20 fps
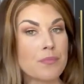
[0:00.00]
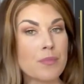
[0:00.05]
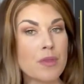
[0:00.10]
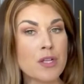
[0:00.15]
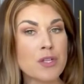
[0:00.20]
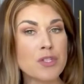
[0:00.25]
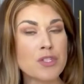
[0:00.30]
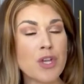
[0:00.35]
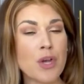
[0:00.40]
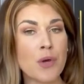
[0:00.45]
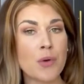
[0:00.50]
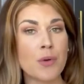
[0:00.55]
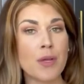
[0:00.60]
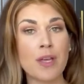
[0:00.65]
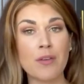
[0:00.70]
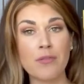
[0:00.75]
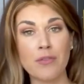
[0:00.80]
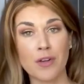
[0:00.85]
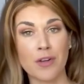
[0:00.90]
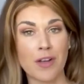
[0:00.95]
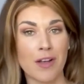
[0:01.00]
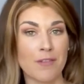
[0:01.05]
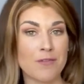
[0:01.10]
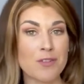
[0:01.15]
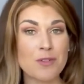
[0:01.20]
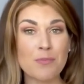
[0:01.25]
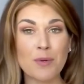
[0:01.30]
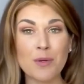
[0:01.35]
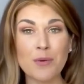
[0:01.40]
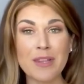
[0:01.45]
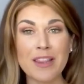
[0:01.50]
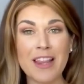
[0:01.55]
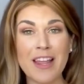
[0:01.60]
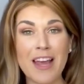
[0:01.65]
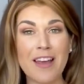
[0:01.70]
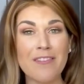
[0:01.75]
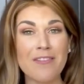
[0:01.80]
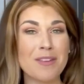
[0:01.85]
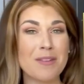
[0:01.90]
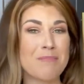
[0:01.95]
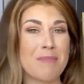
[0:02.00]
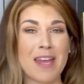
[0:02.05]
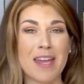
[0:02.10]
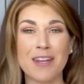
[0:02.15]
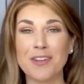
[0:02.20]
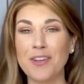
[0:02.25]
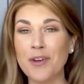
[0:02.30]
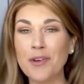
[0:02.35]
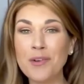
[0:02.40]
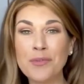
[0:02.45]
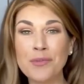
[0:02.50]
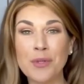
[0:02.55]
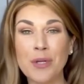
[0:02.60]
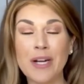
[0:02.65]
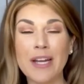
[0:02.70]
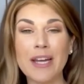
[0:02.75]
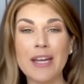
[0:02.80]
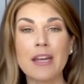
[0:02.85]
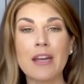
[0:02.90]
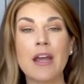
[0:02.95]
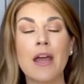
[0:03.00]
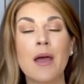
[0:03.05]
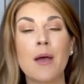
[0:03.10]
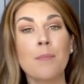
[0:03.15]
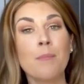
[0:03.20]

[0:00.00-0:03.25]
So if you're comfortable with live, man, go for it.